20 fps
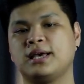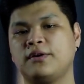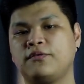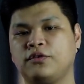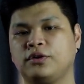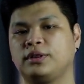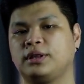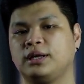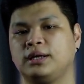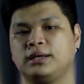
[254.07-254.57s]

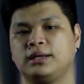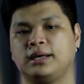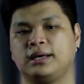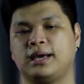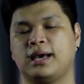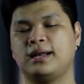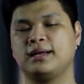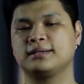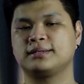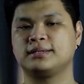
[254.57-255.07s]
everything the
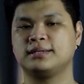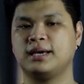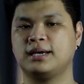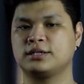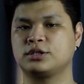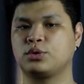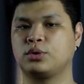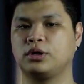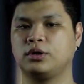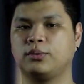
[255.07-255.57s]
Galaxy
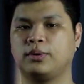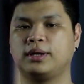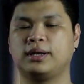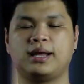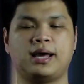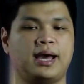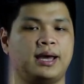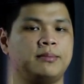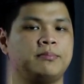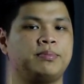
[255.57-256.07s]
S21
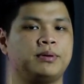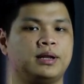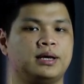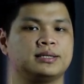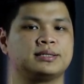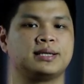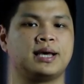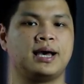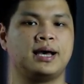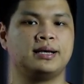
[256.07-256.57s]
and
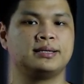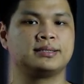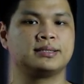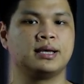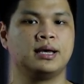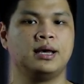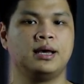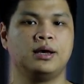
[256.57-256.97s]
Plus has